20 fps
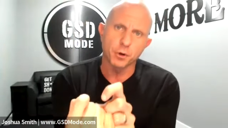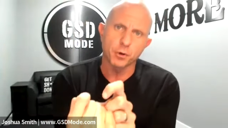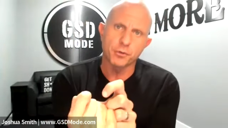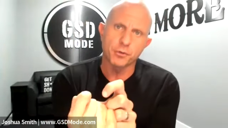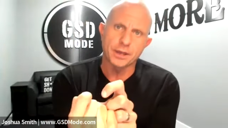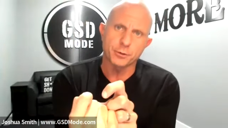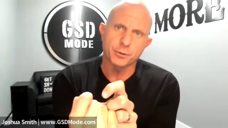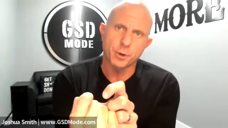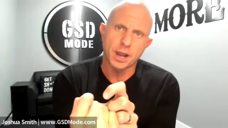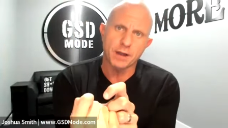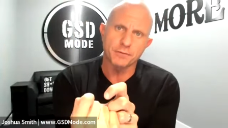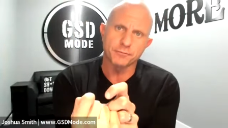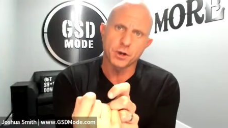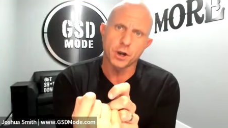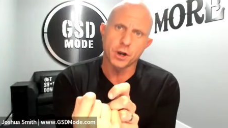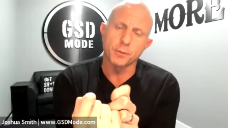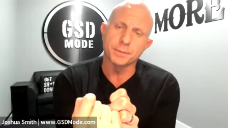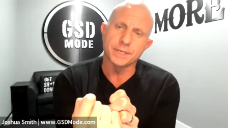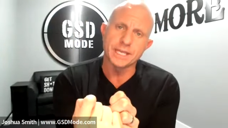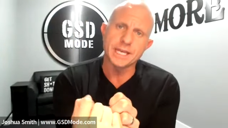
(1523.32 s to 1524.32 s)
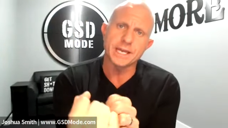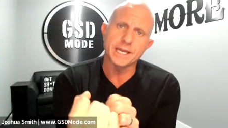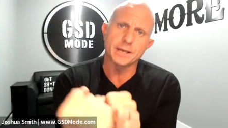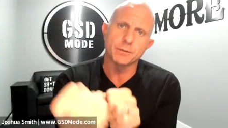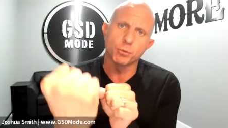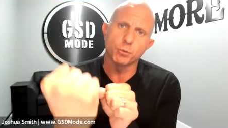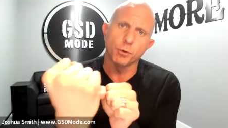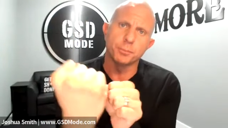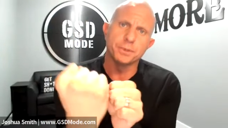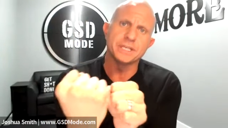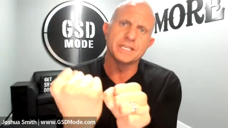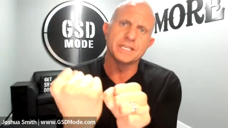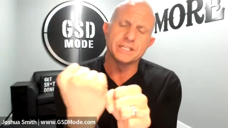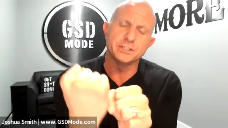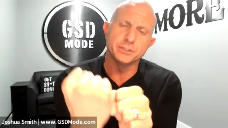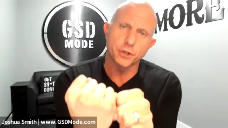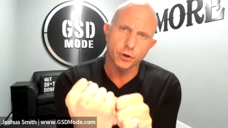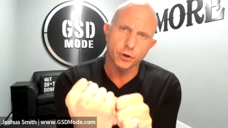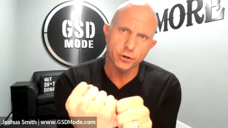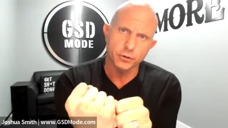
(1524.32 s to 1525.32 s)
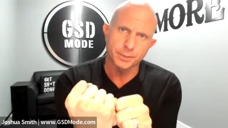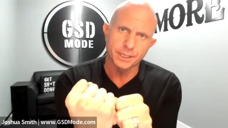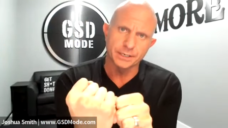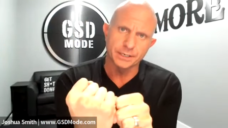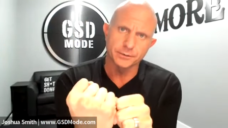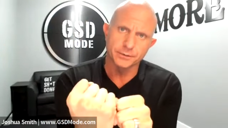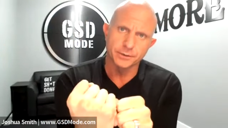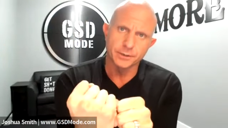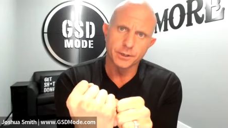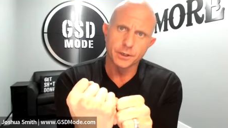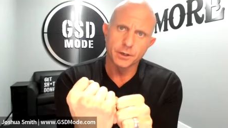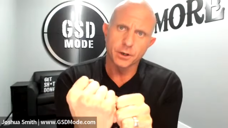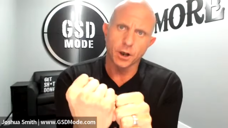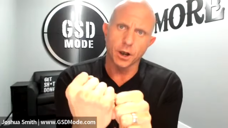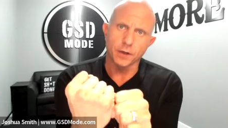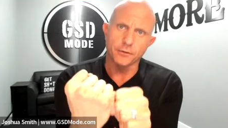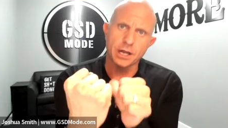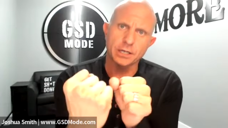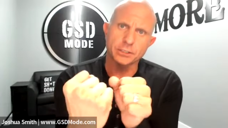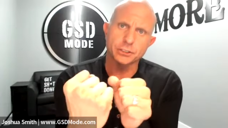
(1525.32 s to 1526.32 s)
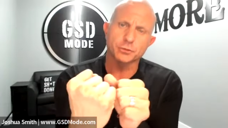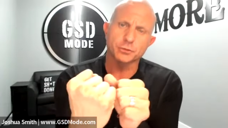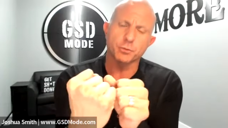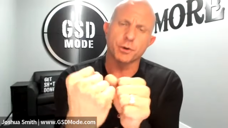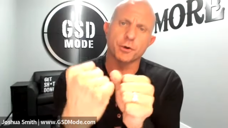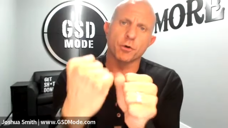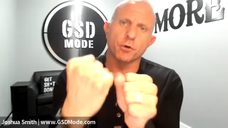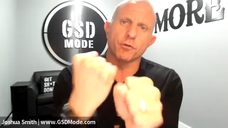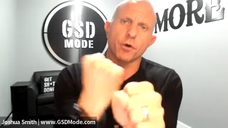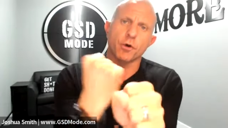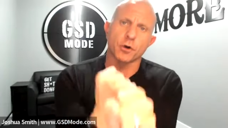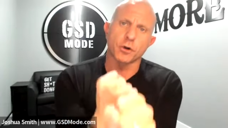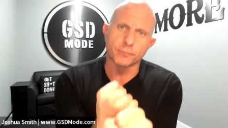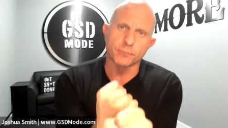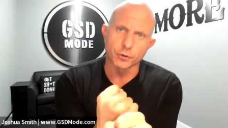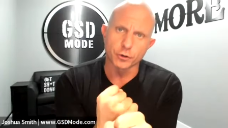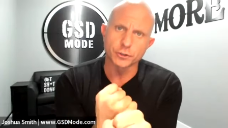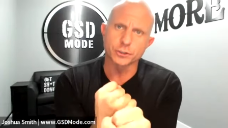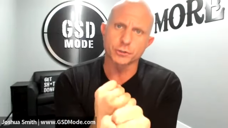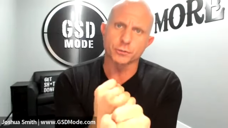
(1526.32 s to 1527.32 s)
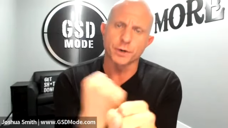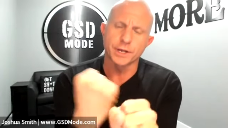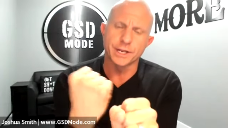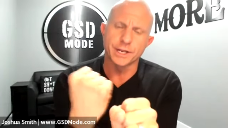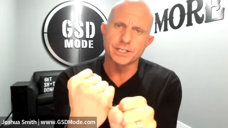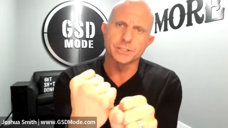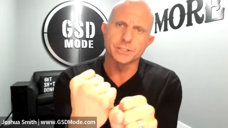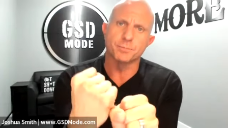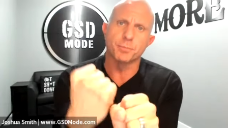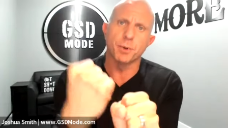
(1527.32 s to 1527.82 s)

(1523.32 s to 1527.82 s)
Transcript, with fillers: flow that you have coming in will be determined on not just what your overall conversion rate is,